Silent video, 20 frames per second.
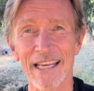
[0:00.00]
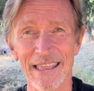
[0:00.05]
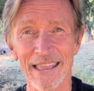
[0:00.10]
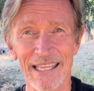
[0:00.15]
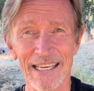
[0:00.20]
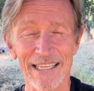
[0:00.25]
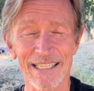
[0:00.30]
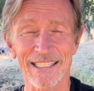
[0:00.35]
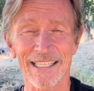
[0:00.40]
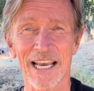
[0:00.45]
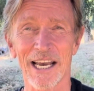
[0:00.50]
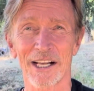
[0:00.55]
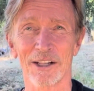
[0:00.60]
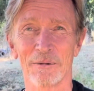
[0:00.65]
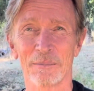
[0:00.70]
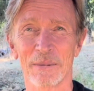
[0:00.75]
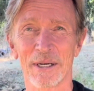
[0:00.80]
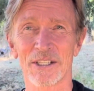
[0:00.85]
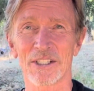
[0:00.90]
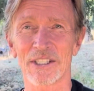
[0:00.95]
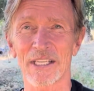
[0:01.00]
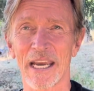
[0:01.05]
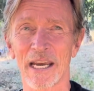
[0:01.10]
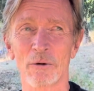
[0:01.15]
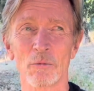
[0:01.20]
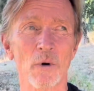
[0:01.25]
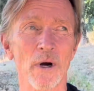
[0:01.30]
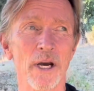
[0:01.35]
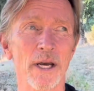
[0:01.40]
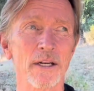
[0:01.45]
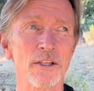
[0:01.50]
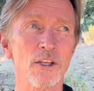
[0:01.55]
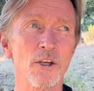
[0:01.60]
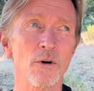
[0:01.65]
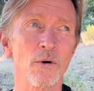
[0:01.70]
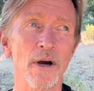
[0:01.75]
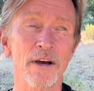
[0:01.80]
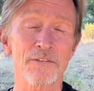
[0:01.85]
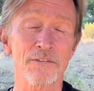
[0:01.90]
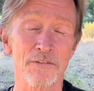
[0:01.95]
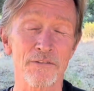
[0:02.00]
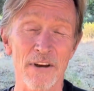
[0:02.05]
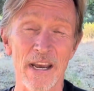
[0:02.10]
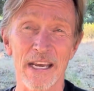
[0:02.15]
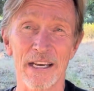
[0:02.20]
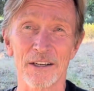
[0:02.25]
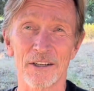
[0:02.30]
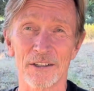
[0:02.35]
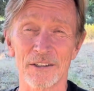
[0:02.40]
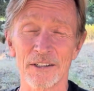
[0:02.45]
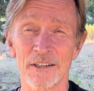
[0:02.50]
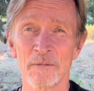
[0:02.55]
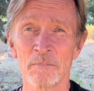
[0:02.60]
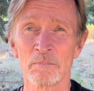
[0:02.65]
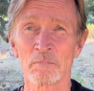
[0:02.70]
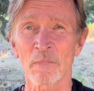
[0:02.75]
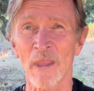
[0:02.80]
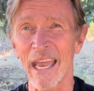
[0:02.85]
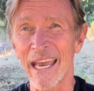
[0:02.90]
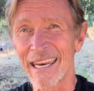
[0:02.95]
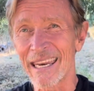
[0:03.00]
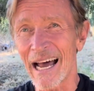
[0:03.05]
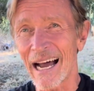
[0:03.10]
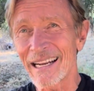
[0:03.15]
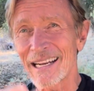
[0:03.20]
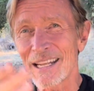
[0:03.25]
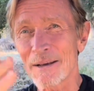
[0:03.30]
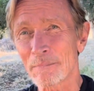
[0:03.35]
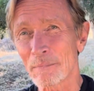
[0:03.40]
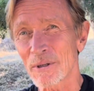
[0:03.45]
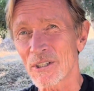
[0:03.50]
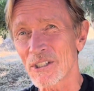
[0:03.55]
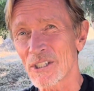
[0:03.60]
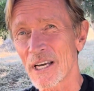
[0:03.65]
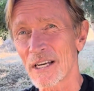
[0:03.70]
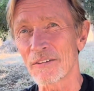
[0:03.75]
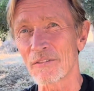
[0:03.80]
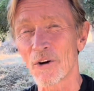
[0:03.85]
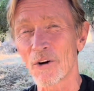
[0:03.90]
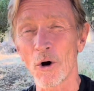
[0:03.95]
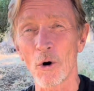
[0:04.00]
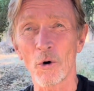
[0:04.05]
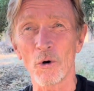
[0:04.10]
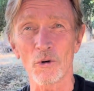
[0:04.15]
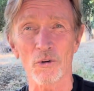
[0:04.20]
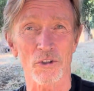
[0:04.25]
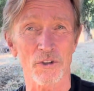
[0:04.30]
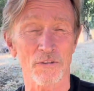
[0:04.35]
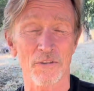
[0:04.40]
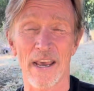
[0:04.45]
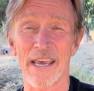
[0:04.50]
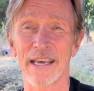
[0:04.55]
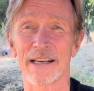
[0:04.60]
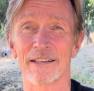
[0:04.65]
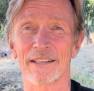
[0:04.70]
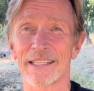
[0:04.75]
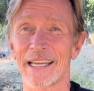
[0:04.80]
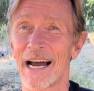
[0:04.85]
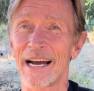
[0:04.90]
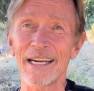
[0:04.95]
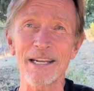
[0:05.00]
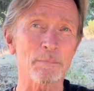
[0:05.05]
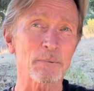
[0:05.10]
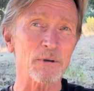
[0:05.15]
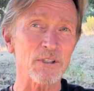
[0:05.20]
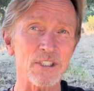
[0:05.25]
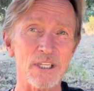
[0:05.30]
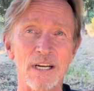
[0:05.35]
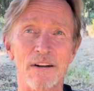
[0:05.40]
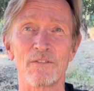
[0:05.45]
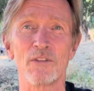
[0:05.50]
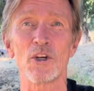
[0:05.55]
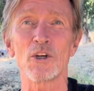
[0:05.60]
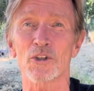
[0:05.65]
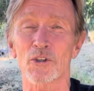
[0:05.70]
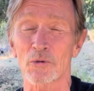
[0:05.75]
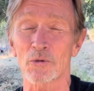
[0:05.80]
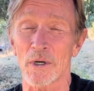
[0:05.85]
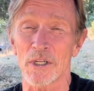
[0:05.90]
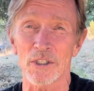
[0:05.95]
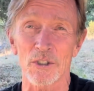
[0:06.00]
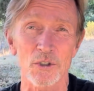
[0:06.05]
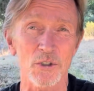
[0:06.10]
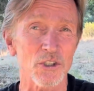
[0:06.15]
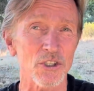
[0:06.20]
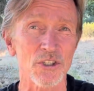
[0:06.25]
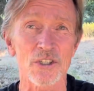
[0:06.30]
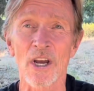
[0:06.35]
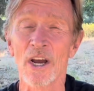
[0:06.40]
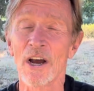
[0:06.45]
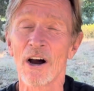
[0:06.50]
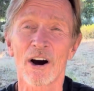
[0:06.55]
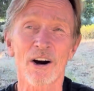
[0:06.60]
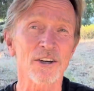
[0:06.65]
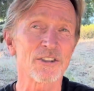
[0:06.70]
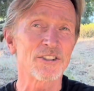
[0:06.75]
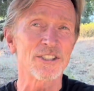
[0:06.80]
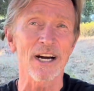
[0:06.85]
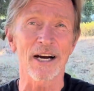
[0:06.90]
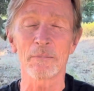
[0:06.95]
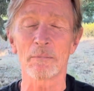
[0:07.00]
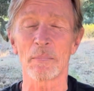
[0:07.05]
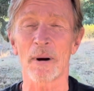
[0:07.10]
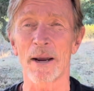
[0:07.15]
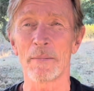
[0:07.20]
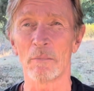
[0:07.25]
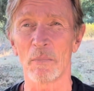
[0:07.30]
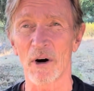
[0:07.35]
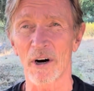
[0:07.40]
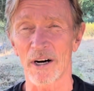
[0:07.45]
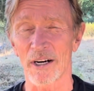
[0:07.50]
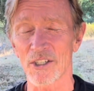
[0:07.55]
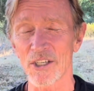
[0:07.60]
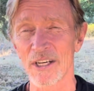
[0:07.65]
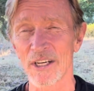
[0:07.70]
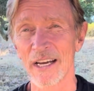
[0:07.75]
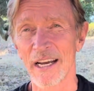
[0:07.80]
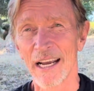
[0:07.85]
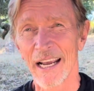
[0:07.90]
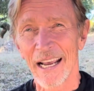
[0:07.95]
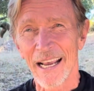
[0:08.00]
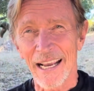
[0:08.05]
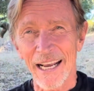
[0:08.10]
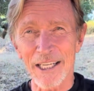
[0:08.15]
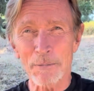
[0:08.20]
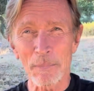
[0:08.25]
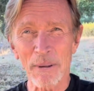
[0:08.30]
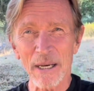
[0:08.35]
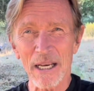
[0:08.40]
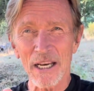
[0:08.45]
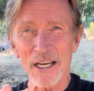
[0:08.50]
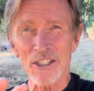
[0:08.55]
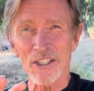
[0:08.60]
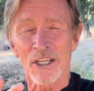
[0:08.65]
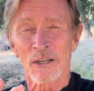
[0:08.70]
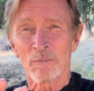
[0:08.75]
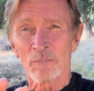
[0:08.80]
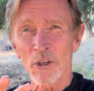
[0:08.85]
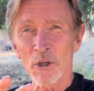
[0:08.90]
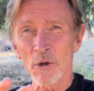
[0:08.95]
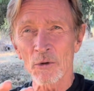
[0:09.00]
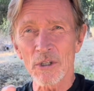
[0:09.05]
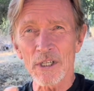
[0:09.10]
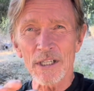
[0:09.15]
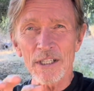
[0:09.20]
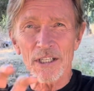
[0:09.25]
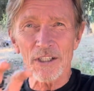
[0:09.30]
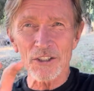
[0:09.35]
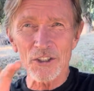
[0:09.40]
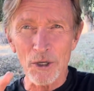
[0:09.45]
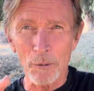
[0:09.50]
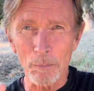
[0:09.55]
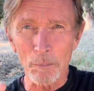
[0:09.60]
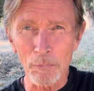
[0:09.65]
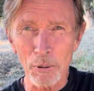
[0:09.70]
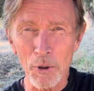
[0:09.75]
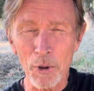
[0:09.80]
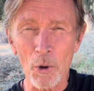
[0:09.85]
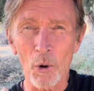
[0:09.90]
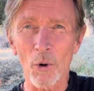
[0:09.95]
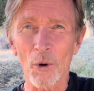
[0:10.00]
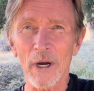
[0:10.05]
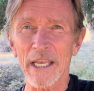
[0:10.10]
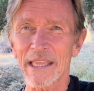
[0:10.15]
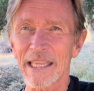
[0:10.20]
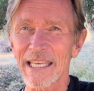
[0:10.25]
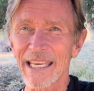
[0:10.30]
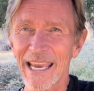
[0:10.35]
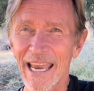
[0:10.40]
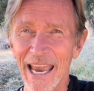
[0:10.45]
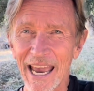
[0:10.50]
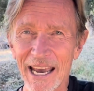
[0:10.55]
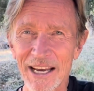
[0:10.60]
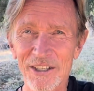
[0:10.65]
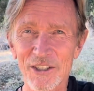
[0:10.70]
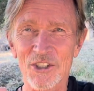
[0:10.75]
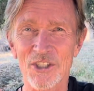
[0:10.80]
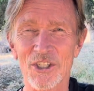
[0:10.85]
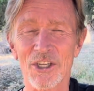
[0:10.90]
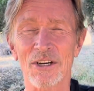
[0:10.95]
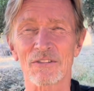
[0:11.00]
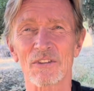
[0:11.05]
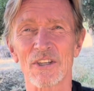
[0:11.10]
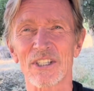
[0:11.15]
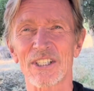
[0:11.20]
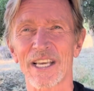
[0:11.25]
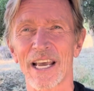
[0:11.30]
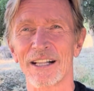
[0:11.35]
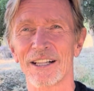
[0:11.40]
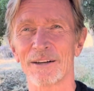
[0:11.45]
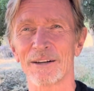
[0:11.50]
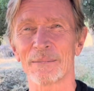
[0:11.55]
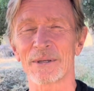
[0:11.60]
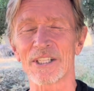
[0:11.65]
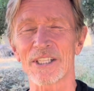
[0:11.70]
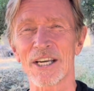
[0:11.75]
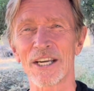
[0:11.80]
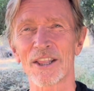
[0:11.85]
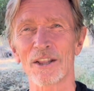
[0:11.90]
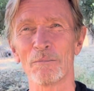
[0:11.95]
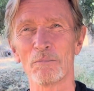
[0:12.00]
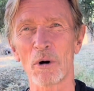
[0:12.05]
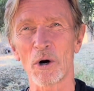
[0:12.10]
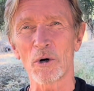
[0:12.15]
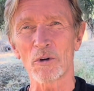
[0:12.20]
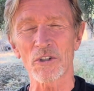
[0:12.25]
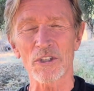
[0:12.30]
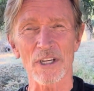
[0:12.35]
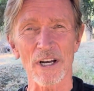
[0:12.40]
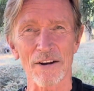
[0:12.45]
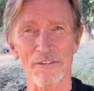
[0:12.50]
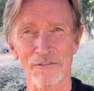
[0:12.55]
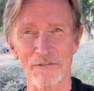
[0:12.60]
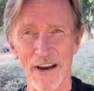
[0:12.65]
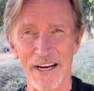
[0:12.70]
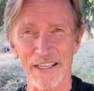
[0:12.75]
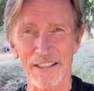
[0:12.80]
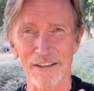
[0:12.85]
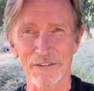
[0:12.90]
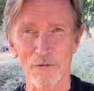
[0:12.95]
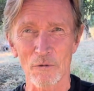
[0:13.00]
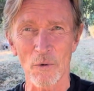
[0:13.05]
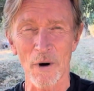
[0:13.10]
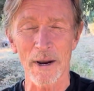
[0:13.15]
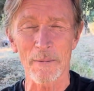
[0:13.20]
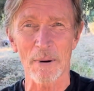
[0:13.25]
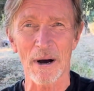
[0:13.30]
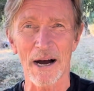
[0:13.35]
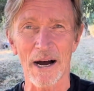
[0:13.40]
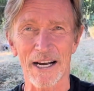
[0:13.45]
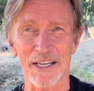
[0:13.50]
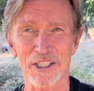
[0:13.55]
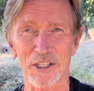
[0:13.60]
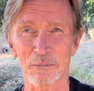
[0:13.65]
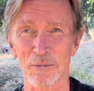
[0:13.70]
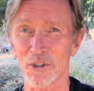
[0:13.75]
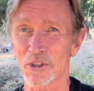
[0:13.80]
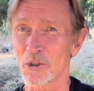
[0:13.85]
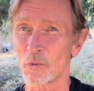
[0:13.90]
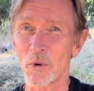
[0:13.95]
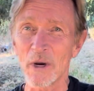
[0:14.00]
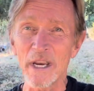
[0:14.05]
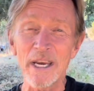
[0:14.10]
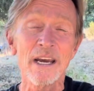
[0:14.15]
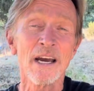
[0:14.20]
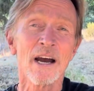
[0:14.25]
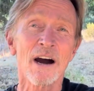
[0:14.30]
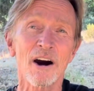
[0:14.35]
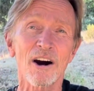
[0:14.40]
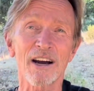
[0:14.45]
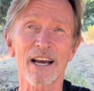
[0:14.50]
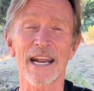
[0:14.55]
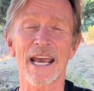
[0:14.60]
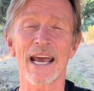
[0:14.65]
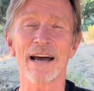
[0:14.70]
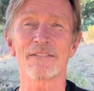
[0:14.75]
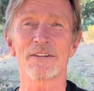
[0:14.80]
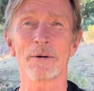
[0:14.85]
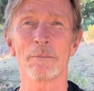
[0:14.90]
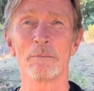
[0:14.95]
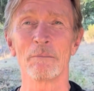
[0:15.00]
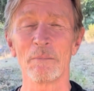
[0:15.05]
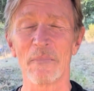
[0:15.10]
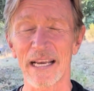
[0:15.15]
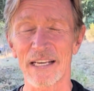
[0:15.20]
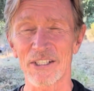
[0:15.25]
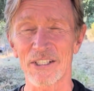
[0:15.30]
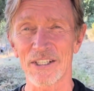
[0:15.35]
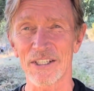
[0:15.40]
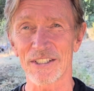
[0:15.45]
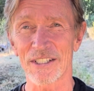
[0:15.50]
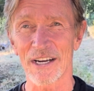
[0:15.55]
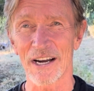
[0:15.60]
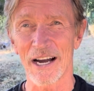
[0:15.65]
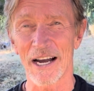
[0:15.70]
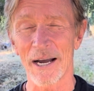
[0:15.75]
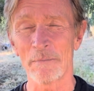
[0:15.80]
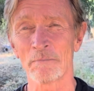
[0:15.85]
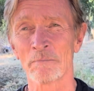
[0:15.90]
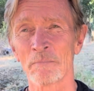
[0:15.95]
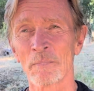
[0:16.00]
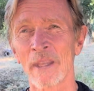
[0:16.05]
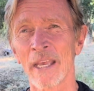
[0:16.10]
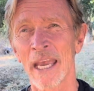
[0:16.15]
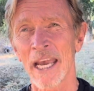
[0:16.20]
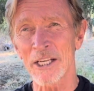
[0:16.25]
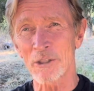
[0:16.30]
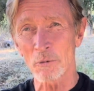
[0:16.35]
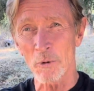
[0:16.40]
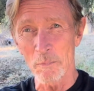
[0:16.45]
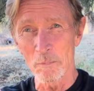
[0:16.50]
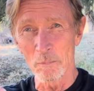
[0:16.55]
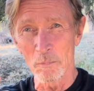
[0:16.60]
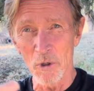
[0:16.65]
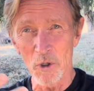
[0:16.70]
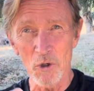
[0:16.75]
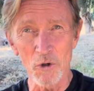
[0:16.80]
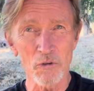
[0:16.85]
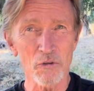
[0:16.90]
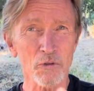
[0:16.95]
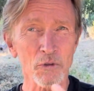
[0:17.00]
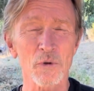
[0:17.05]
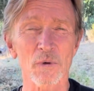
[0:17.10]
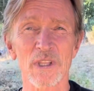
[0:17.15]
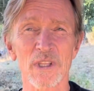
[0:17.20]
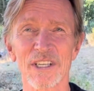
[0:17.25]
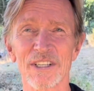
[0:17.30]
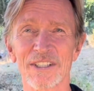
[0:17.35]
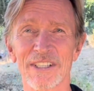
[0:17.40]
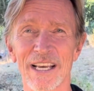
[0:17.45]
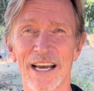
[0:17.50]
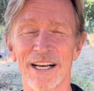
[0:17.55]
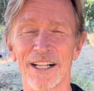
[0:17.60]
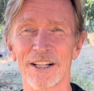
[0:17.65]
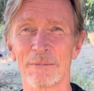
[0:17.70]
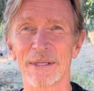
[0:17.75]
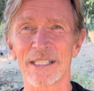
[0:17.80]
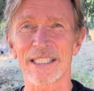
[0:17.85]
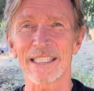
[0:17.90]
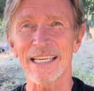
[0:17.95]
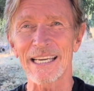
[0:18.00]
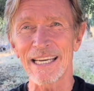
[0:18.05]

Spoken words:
these elements. And when you have failed, and 90% of goals fail, 90% of New Year's resolutions are done by March, it's because you didn't deploy the energy of these elements in the most effective way possible. So we are going to have an amazing time as we move through these elements.